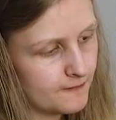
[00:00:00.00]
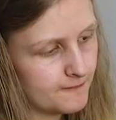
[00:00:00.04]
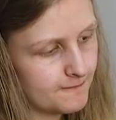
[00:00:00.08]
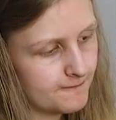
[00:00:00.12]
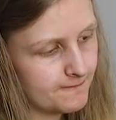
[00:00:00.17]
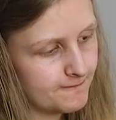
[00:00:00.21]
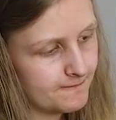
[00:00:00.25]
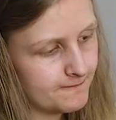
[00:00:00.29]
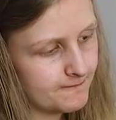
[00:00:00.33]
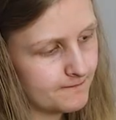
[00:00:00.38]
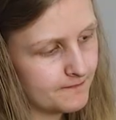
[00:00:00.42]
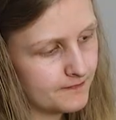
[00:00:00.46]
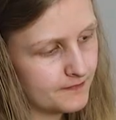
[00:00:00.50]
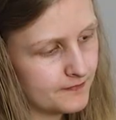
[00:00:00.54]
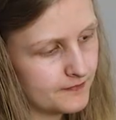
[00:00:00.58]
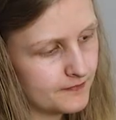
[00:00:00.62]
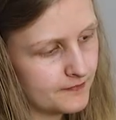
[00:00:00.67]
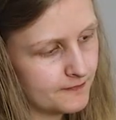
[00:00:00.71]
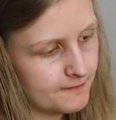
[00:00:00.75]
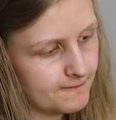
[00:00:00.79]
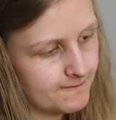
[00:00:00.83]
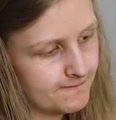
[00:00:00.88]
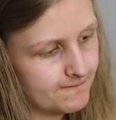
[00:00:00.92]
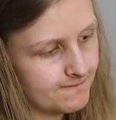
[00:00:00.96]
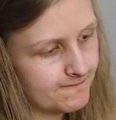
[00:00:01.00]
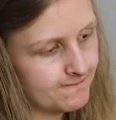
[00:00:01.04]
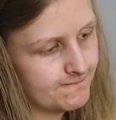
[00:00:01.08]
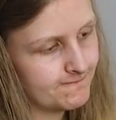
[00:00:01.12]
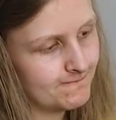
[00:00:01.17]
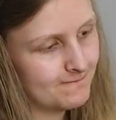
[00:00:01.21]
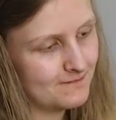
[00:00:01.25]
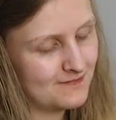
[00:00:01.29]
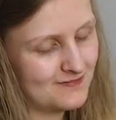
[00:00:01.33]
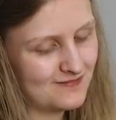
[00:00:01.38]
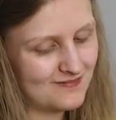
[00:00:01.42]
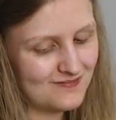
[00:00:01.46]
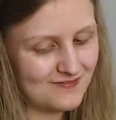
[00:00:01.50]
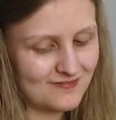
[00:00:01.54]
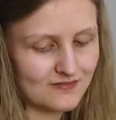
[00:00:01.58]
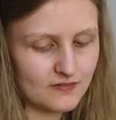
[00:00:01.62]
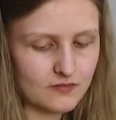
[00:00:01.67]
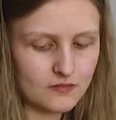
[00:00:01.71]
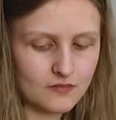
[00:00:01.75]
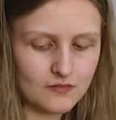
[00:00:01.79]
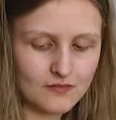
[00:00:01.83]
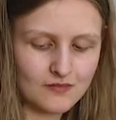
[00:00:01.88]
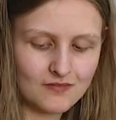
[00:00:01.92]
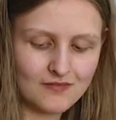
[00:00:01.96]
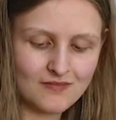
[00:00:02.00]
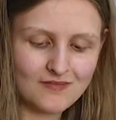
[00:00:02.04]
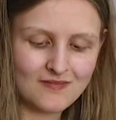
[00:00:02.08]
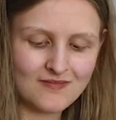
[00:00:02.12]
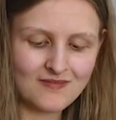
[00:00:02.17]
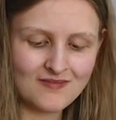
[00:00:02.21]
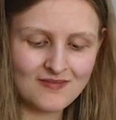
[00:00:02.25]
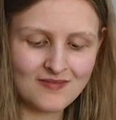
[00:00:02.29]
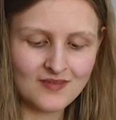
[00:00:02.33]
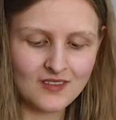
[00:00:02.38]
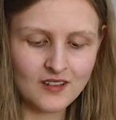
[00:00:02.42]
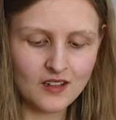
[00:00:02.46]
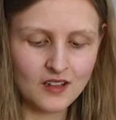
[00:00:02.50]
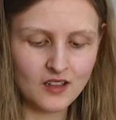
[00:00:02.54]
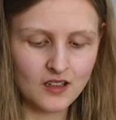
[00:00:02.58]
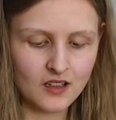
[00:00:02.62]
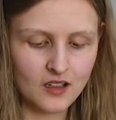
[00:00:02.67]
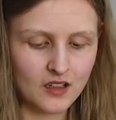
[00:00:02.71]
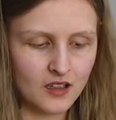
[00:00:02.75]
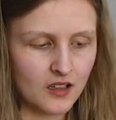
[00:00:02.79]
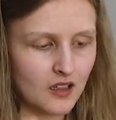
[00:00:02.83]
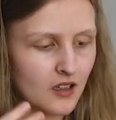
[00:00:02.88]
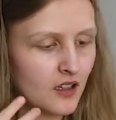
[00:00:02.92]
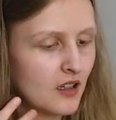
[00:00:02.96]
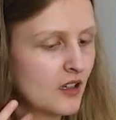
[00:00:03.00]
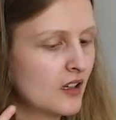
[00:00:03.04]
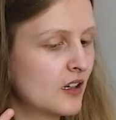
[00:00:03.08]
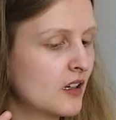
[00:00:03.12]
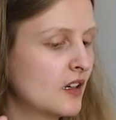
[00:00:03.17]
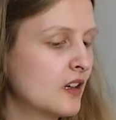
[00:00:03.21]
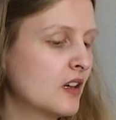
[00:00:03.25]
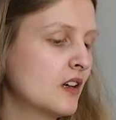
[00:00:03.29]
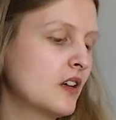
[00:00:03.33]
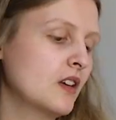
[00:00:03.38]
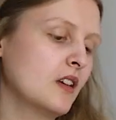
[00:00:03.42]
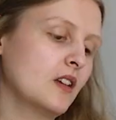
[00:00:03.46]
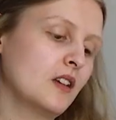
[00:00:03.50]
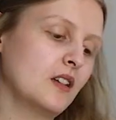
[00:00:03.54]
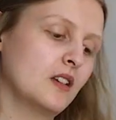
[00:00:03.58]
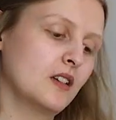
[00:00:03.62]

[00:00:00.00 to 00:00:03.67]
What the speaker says: any little stones or things to make leaves on it? Or...